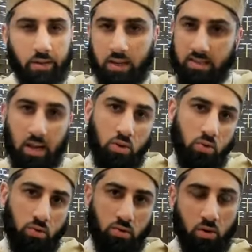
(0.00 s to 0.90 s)
That's how
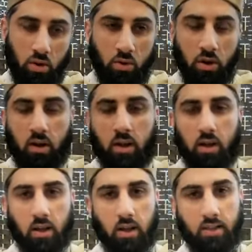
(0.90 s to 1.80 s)

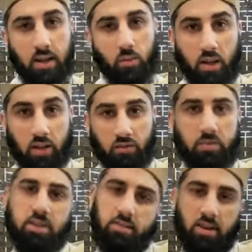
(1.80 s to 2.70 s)
we learn from
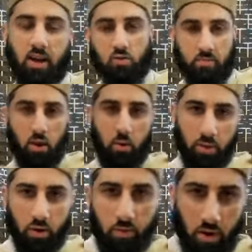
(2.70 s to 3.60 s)
this incident how to make up
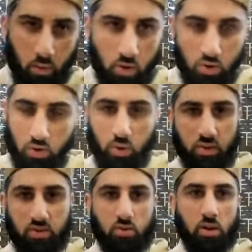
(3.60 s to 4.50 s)
an Umrah, what to do if
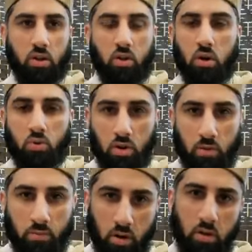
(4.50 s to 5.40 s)
you're stuck and you can't do your
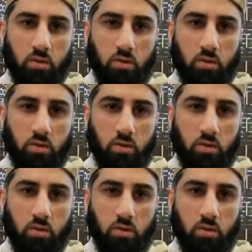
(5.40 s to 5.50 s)
Umrah.